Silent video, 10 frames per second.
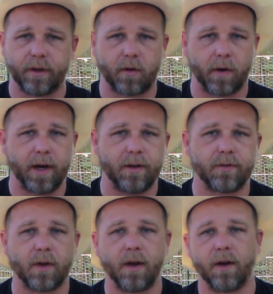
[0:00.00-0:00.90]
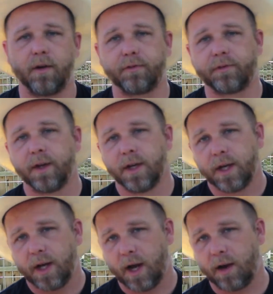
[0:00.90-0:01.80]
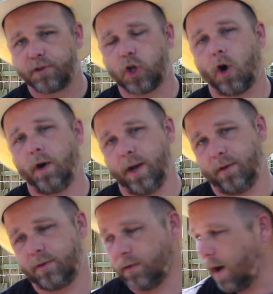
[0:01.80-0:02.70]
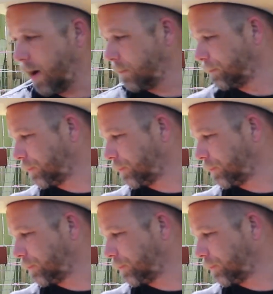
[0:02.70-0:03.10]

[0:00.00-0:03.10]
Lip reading: degrees of charredness, right?